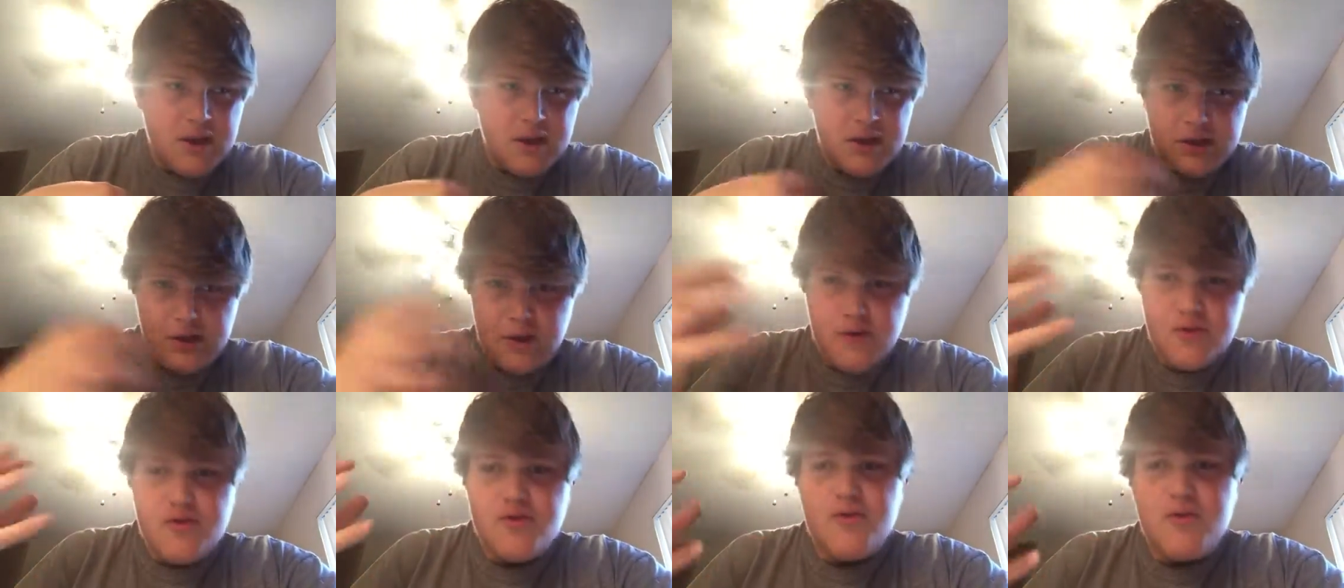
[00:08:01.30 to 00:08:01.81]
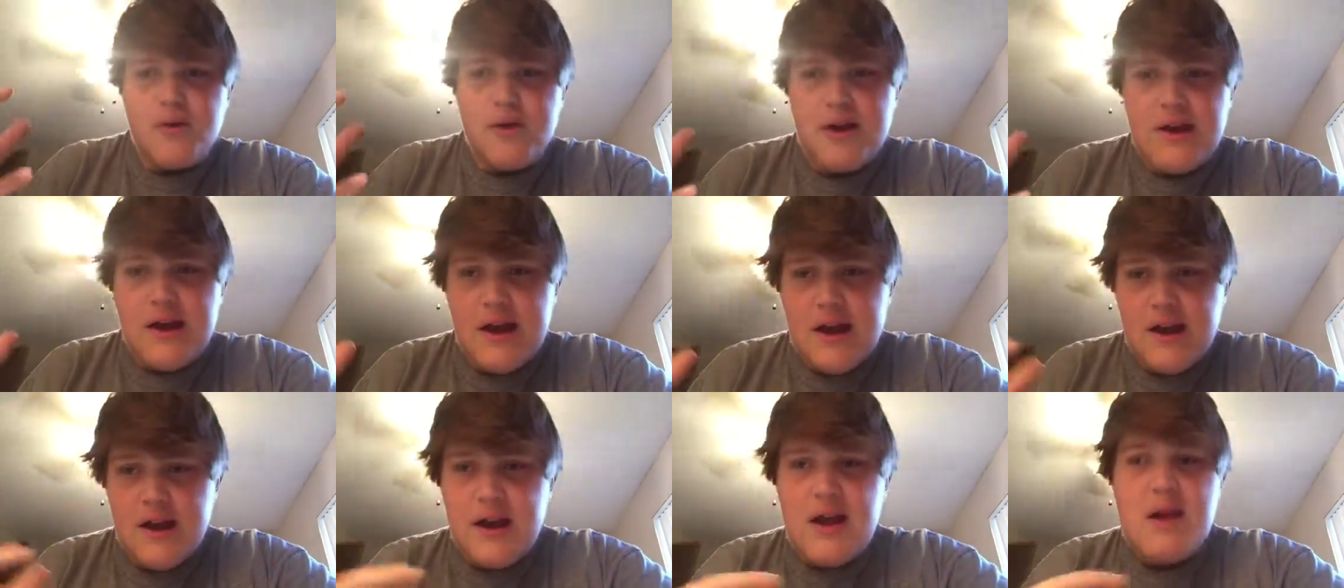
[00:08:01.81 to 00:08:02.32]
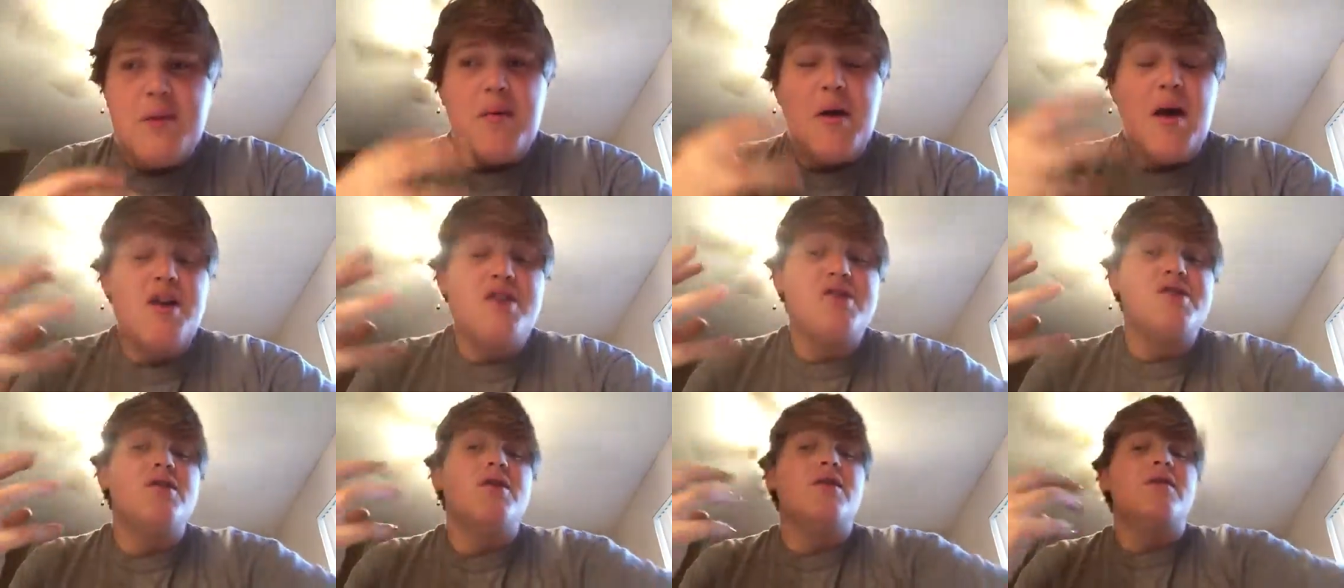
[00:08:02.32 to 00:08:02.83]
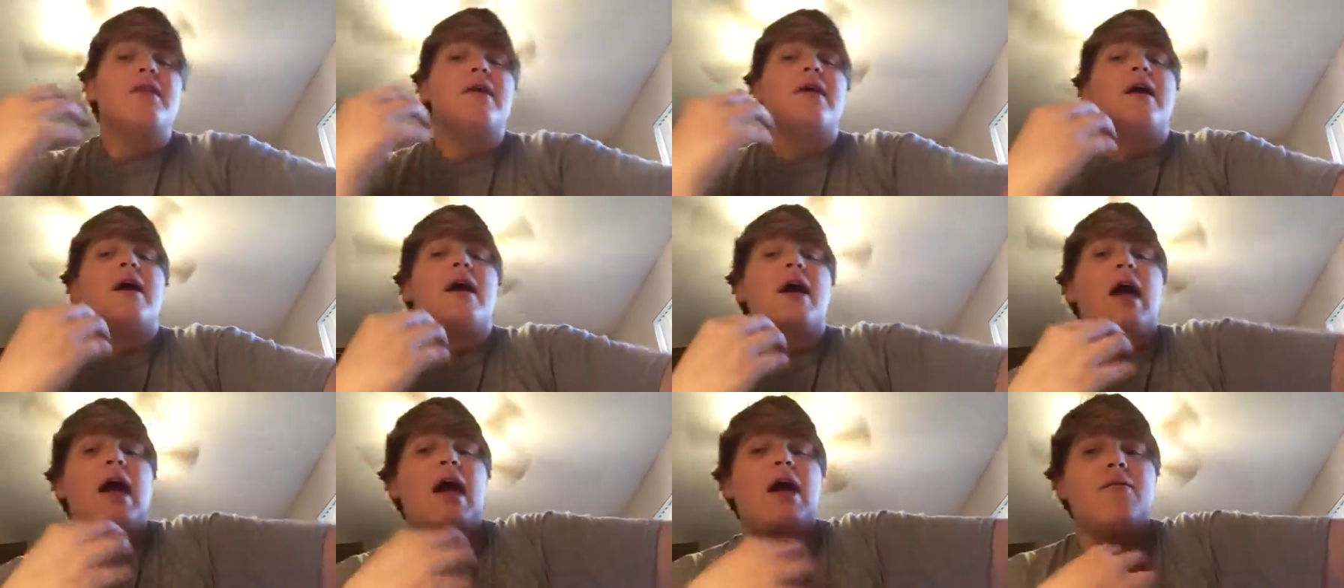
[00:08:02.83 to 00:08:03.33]
illusory and imaginary
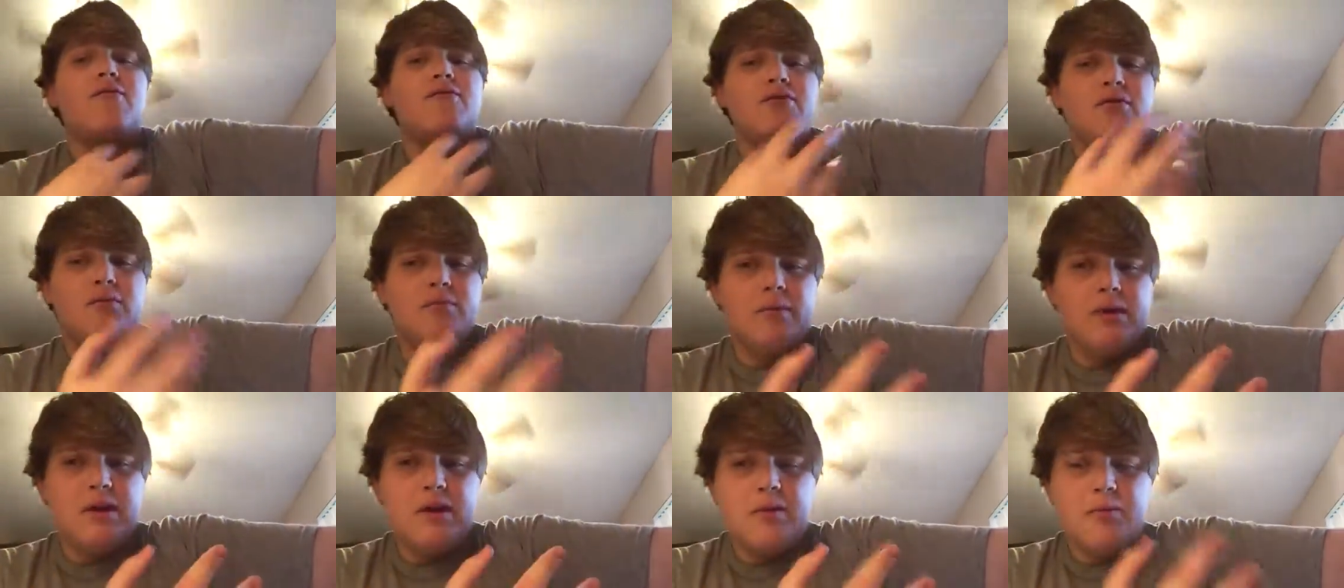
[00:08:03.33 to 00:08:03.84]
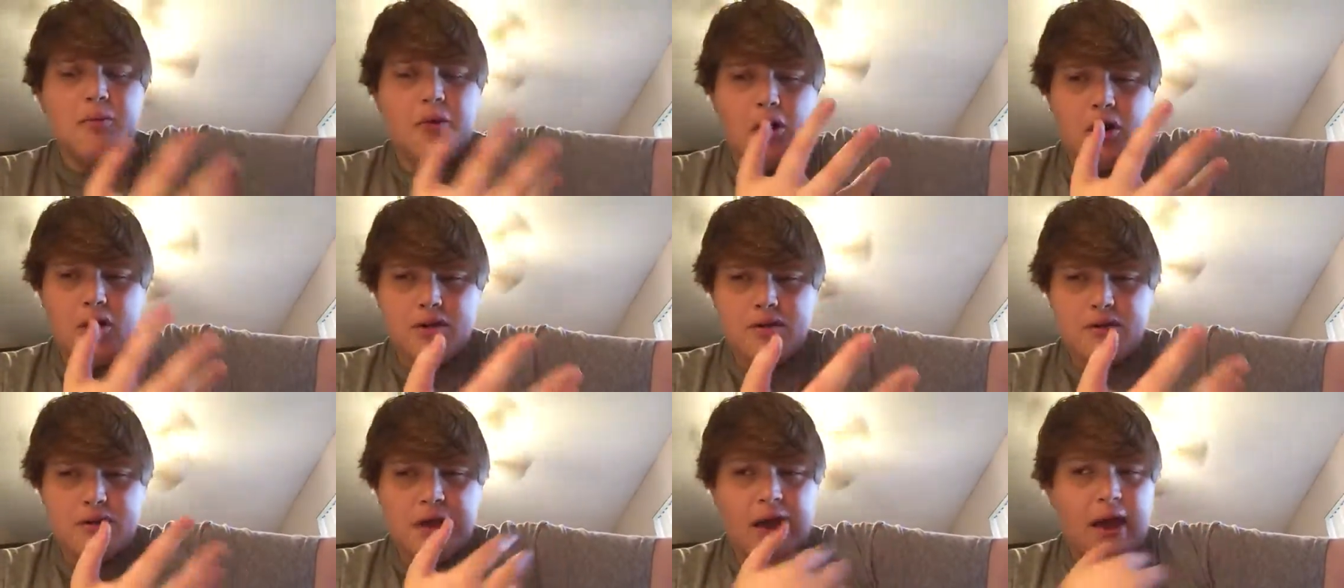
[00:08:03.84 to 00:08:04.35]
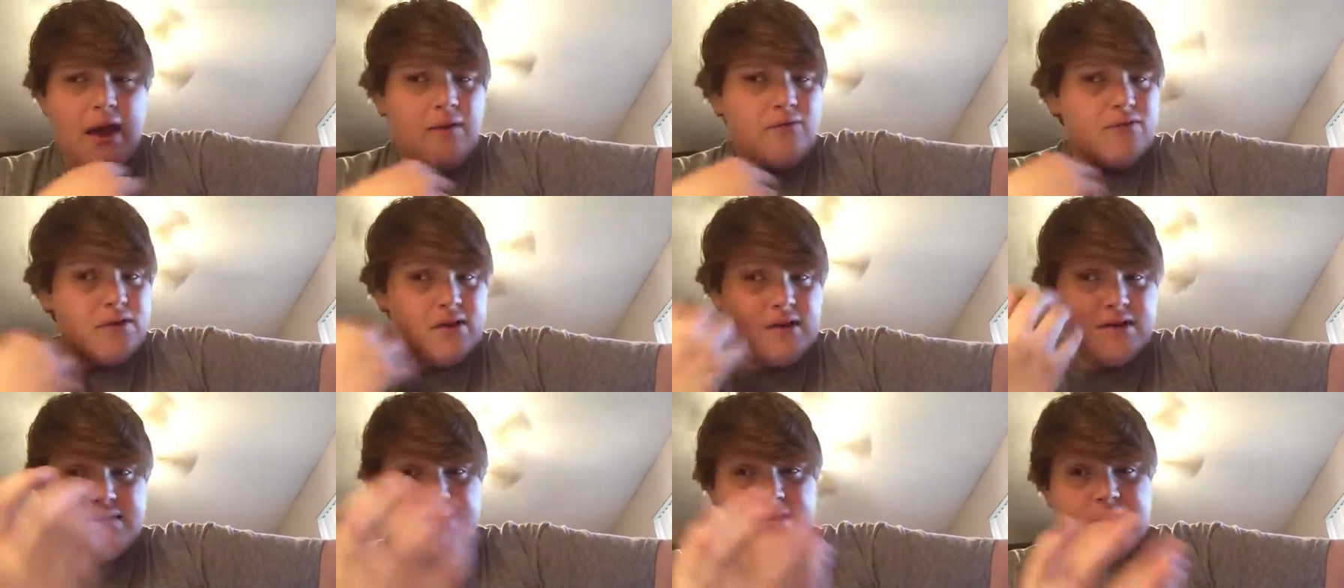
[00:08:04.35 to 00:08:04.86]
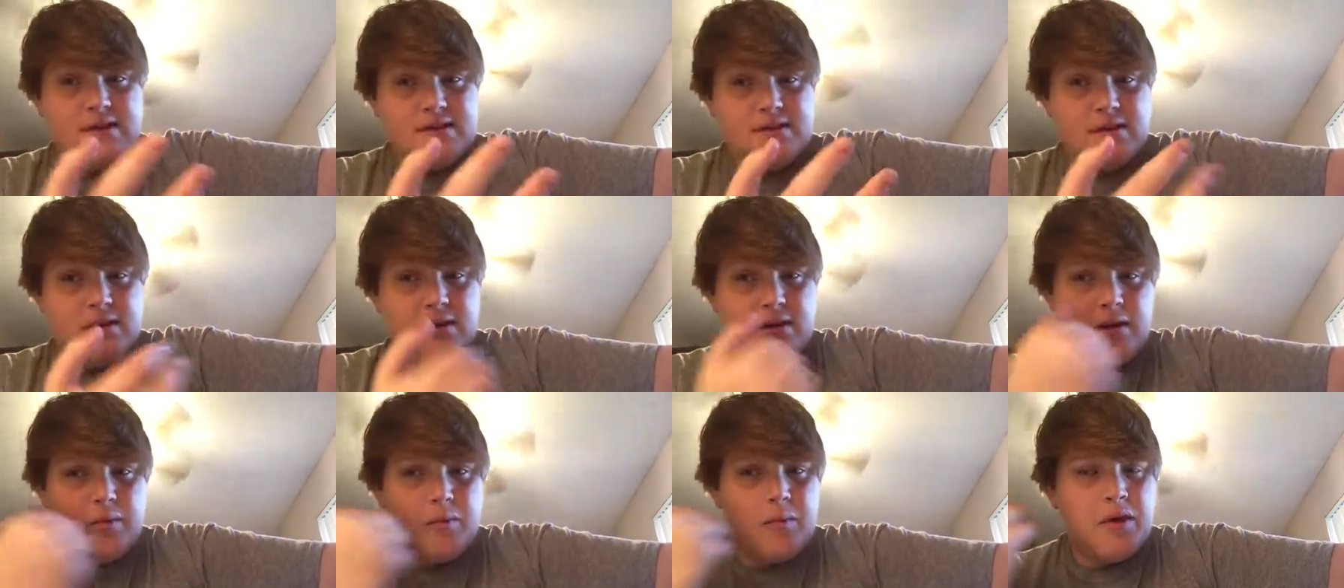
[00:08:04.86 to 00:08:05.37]
they have to be a part of they have to exist
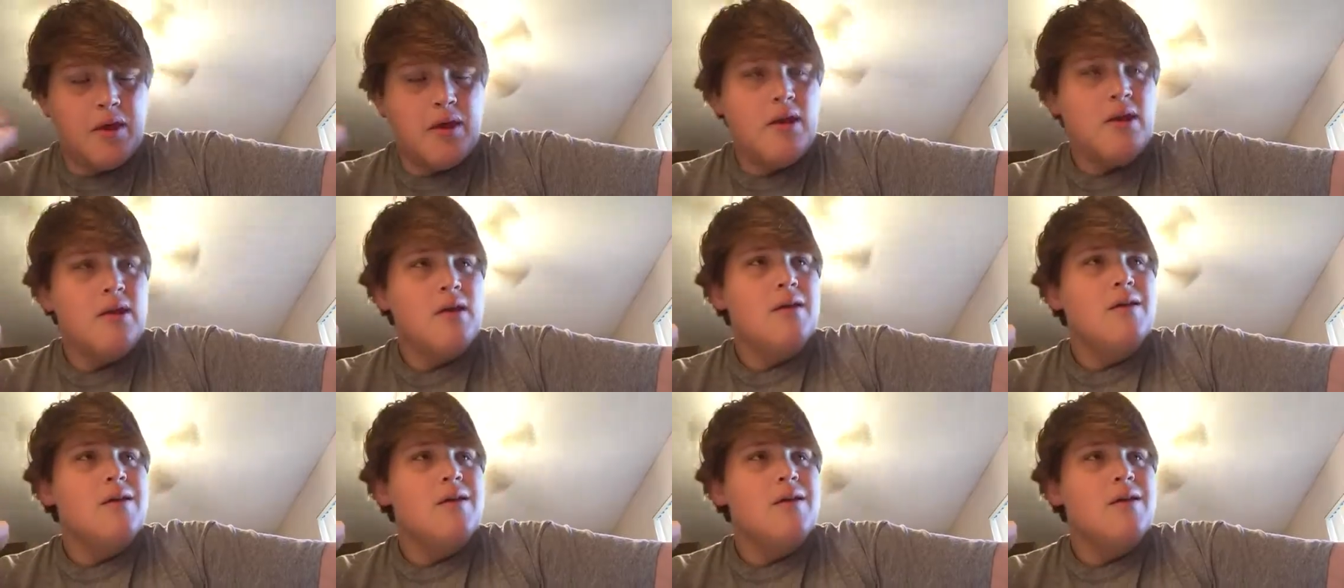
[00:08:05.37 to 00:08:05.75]
like I mean